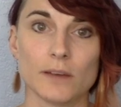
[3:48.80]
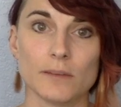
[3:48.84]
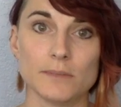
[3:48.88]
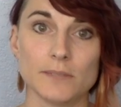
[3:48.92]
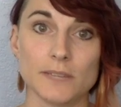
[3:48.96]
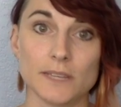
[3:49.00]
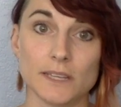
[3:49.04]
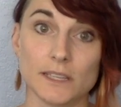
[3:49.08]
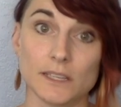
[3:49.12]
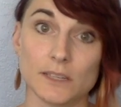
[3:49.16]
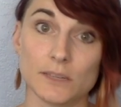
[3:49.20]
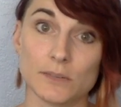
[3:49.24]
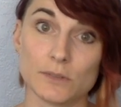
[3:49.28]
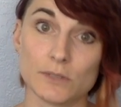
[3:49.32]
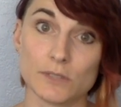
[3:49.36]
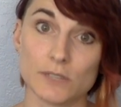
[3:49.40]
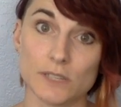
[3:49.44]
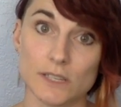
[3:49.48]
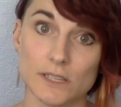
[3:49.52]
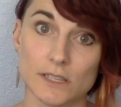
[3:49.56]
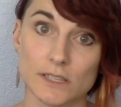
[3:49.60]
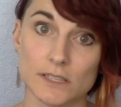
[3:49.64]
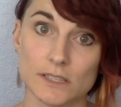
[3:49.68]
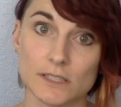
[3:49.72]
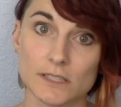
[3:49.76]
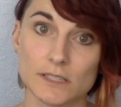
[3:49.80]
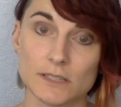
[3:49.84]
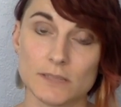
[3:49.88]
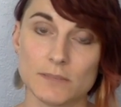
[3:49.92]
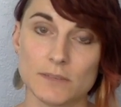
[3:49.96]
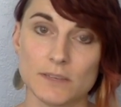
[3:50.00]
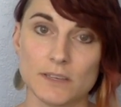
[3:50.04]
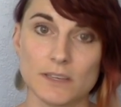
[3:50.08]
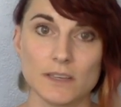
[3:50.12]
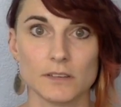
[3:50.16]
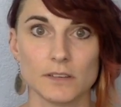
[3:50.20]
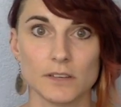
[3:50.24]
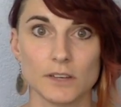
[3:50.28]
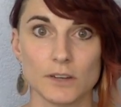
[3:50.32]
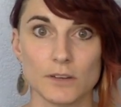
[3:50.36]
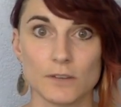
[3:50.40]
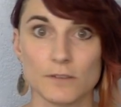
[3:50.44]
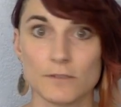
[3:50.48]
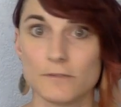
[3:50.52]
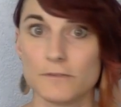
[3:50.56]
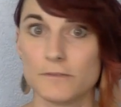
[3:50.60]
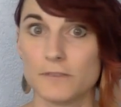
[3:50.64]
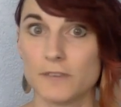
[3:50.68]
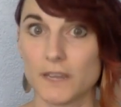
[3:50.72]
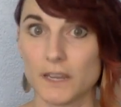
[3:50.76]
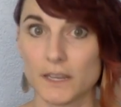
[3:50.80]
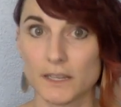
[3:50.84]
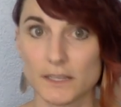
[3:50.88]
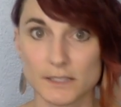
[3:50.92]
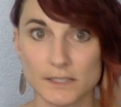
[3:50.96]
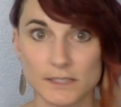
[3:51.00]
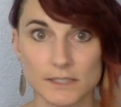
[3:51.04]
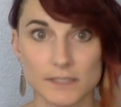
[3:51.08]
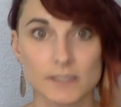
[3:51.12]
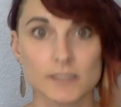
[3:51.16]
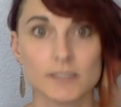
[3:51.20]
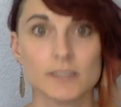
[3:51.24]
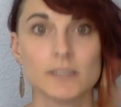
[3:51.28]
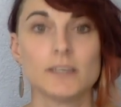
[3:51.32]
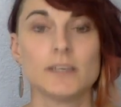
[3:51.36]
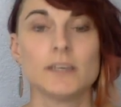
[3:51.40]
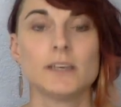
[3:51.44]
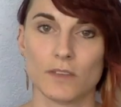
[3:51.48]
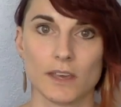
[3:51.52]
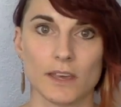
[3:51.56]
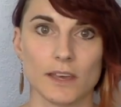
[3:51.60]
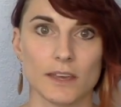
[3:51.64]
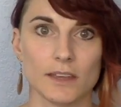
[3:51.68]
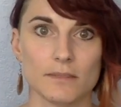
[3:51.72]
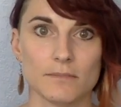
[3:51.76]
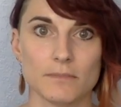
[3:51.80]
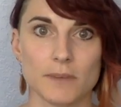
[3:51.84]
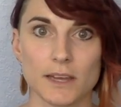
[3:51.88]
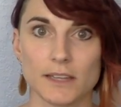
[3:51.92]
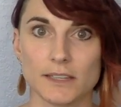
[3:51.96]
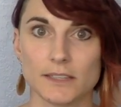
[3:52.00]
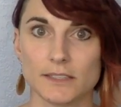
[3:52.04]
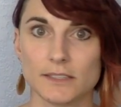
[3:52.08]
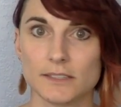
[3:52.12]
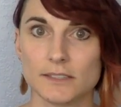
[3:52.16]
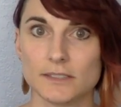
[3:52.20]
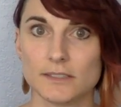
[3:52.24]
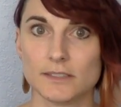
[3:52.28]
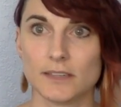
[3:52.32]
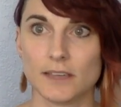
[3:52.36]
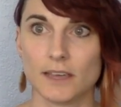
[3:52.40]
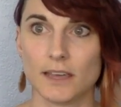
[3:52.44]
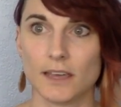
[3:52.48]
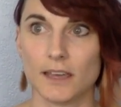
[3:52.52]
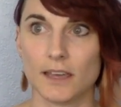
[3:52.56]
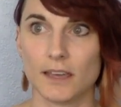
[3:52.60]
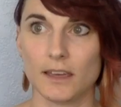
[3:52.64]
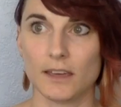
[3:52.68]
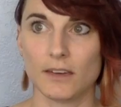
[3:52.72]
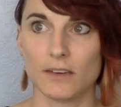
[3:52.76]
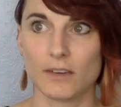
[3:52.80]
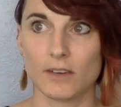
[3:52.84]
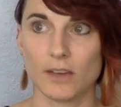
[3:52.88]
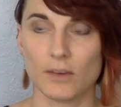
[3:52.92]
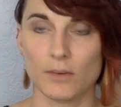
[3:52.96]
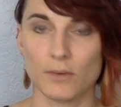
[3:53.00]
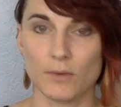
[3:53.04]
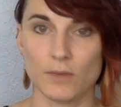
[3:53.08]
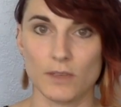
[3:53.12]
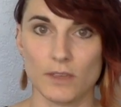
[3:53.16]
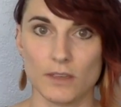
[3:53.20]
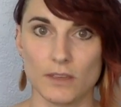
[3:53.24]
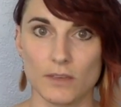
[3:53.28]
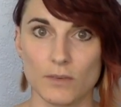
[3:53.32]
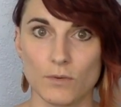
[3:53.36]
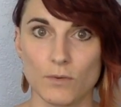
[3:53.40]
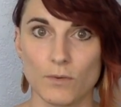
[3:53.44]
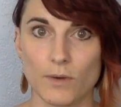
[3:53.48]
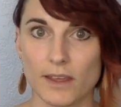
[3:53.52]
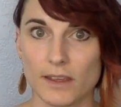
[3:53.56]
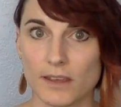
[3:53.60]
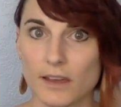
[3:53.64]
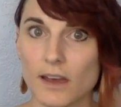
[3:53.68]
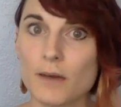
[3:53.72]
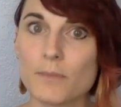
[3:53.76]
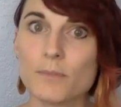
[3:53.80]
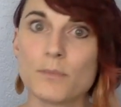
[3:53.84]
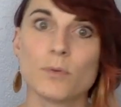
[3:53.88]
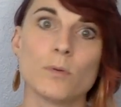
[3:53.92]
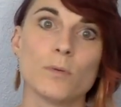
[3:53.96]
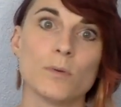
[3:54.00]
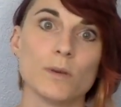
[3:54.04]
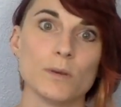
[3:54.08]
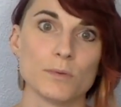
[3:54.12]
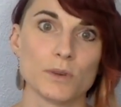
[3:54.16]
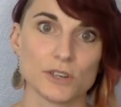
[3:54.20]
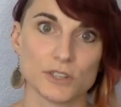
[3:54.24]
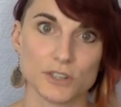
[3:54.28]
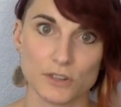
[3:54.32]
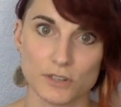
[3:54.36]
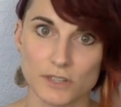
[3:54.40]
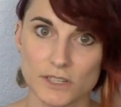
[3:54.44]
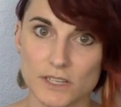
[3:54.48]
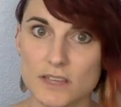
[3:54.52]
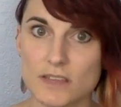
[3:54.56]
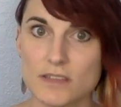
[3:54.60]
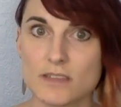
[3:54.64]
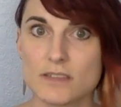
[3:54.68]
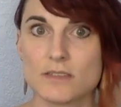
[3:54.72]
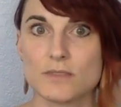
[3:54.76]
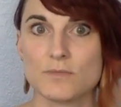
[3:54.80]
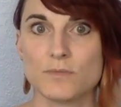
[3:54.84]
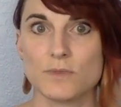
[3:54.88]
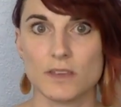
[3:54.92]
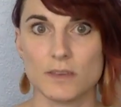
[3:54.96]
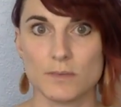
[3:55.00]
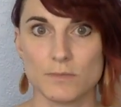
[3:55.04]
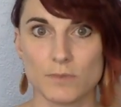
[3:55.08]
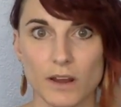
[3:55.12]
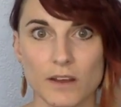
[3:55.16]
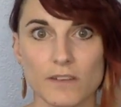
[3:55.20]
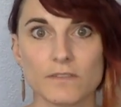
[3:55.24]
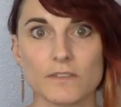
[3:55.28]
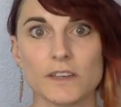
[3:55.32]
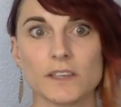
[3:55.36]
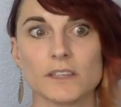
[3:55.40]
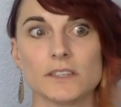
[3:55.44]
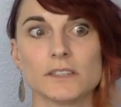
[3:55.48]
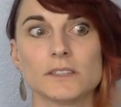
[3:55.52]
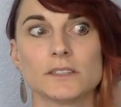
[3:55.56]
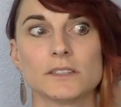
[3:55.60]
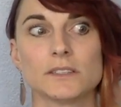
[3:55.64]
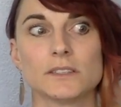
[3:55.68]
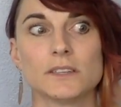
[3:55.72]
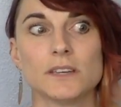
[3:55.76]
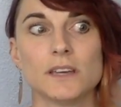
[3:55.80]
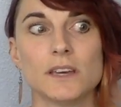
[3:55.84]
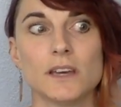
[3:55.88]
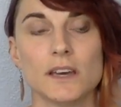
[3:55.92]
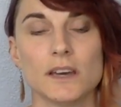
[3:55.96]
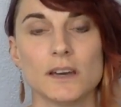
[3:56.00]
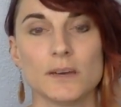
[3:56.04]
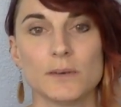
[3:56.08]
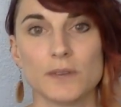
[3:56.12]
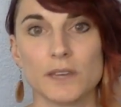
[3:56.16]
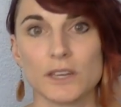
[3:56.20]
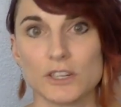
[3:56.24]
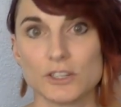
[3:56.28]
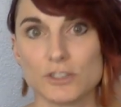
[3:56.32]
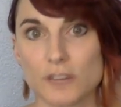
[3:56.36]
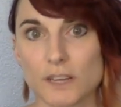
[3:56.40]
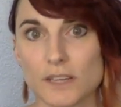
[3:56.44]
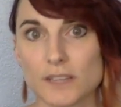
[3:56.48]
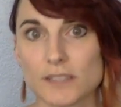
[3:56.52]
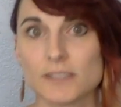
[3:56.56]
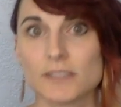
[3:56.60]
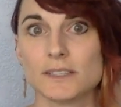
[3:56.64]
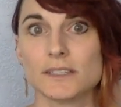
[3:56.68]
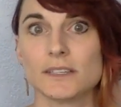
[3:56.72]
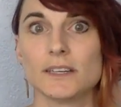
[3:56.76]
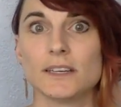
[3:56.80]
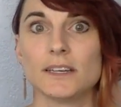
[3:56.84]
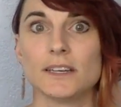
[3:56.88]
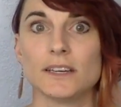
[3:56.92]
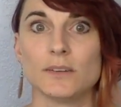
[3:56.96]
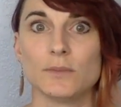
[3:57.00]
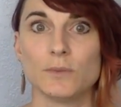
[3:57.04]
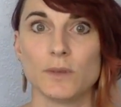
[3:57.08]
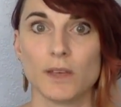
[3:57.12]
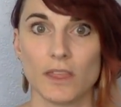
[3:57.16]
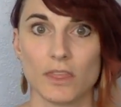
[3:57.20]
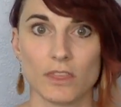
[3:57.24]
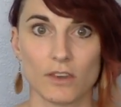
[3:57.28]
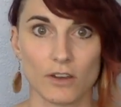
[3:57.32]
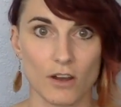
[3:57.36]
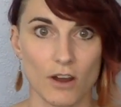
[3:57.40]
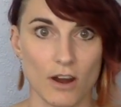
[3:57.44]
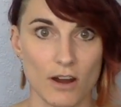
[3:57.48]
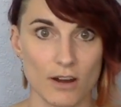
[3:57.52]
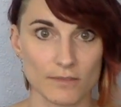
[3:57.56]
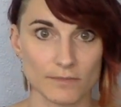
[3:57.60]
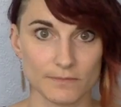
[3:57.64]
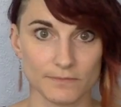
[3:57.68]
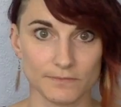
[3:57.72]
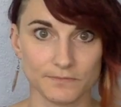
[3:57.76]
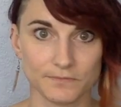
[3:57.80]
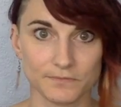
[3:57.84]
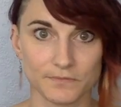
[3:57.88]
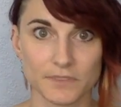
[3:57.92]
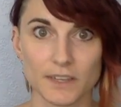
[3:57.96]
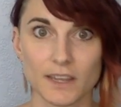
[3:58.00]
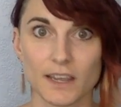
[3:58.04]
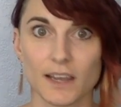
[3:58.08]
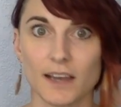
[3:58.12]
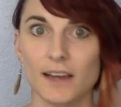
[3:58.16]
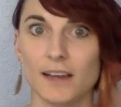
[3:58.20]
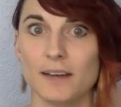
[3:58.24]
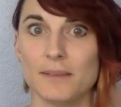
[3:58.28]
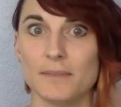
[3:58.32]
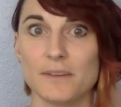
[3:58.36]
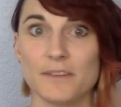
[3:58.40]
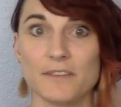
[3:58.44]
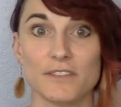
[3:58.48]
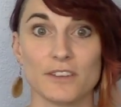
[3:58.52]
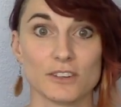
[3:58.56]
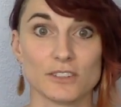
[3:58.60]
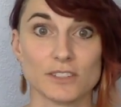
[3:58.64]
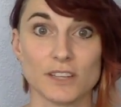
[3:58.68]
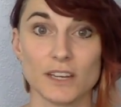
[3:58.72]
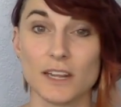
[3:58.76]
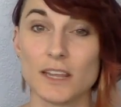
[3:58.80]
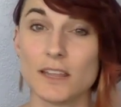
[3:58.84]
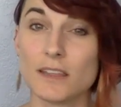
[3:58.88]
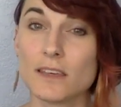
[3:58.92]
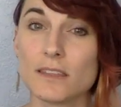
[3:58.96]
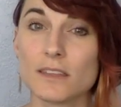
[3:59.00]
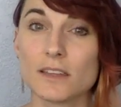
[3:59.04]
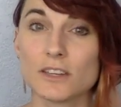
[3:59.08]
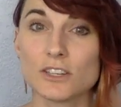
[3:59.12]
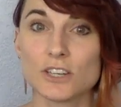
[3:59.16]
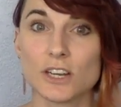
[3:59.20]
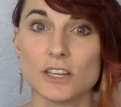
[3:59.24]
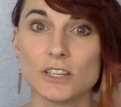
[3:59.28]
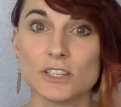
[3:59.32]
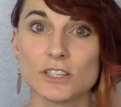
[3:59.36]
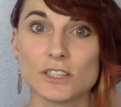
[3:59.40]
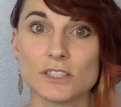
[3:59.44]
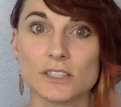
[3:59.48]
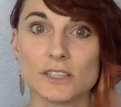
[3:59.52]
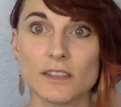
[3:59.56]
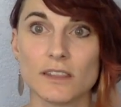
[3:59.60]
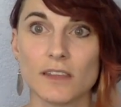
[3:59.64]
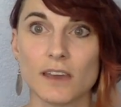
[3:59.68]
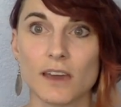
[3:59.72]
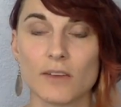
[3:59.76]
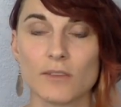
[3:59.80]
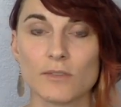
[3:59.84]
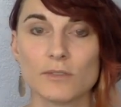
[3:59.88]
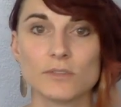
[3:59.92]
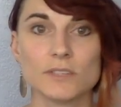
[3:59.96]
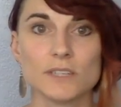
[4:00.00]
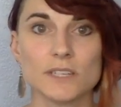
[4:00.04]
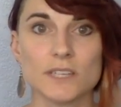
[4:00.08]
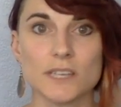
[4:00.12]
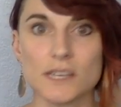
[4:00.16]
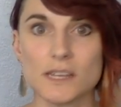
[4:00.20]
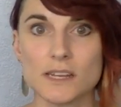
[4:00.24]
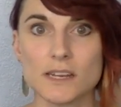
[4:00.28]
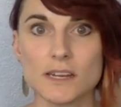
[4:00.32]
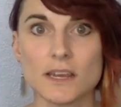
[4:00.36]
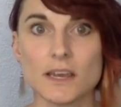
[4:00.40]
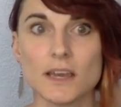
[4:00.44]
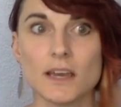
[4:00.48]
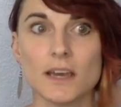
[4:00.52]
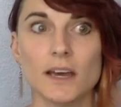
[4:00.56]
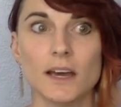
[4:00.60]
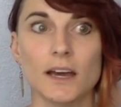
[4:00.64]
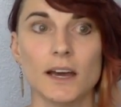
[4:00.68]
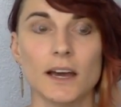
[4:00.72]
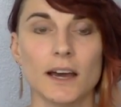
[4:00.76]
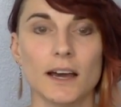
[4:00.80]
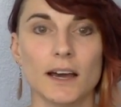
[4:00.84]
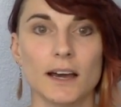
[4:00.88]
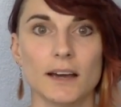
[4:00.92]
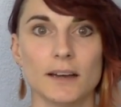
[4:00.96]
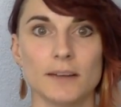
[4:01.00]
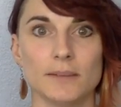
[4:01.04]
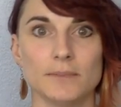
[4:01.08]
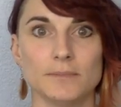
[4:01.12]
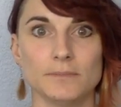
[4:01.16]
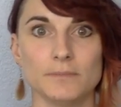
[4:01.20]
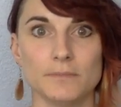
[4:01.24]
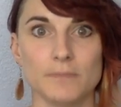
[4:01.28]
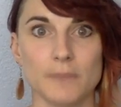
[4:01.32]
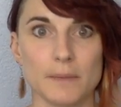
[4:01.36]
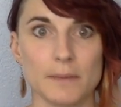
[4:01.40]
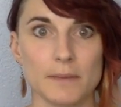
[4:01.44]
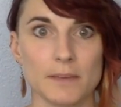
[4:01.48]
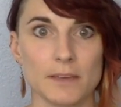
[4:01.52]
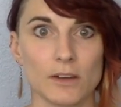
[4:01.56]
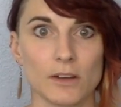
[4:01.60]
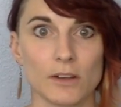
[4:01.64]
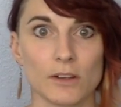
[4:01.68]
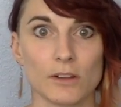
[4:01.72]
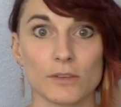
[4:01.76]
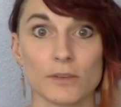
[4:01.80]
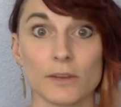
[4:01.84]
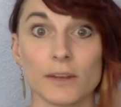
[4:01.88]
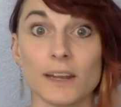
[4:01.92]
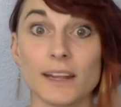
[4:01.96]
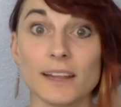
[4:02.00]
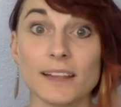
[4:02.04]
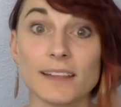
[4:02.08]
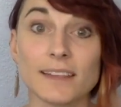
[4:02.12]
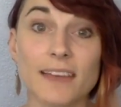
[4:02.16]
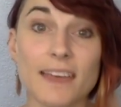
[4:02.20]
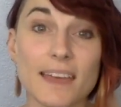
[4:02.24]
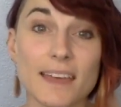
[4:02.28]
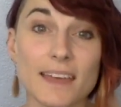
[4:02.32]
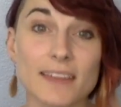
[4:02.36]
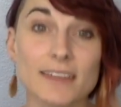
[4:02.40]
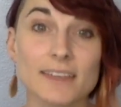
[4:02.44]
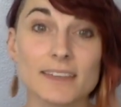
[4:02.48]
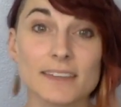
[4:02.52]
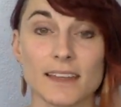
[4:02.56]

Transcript: daily routines to be, fixed. The kid might say, okay, we wake up, we brush our teeth, we eat breakfast, we get dressed, and we get in the car. If there's anything that changes in that routine, maybe y'all are running late